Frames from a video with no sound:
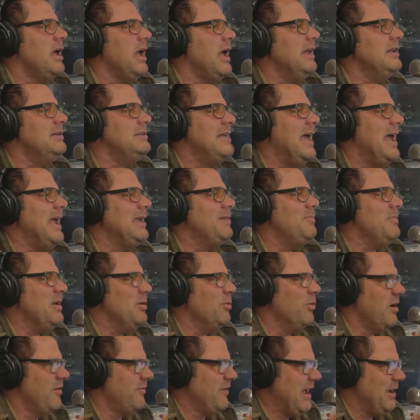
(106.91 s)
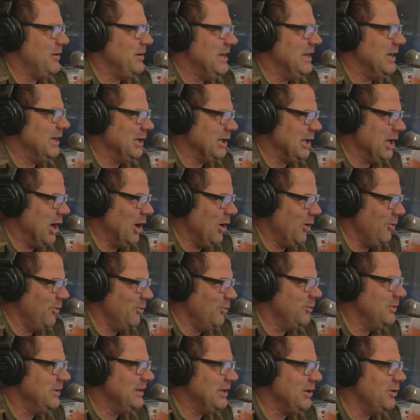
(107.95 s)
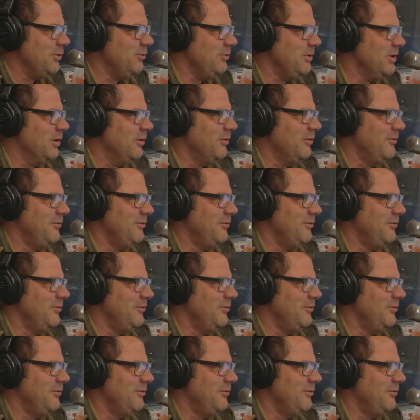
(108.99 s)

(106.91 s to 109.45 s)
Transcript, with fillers: and take me wherever I needed to go, really you know,